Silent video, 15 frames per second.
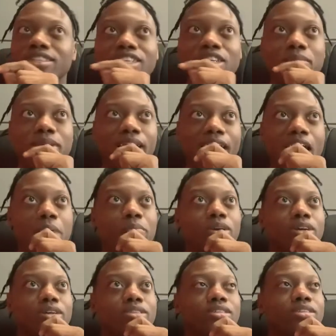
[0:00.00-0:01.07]
be happy
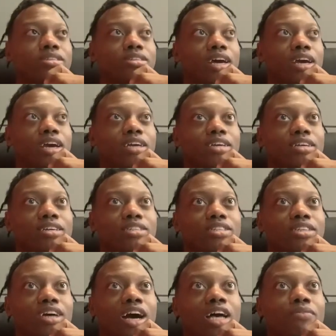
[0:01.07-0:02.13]
because this is like
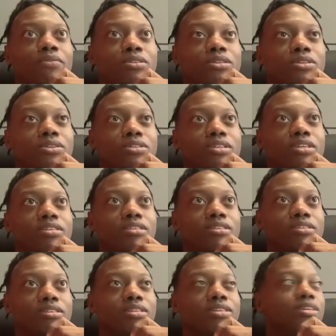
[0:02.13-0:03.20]
jobs for senior
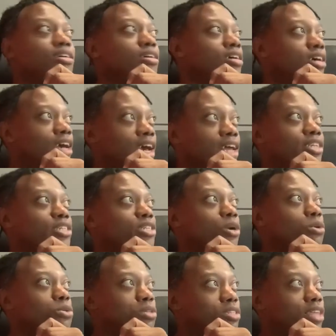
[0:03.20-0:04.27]
citizens, and it
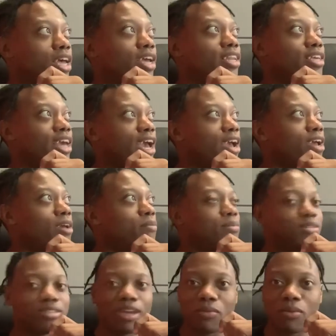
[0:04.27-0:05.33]
shows you can stay in the game and
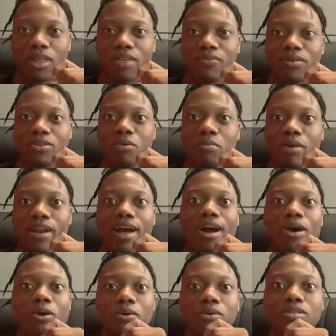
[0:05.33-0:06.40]
stay relevant no matter how
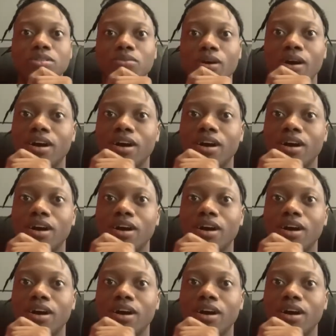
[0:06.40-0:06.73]
old you are.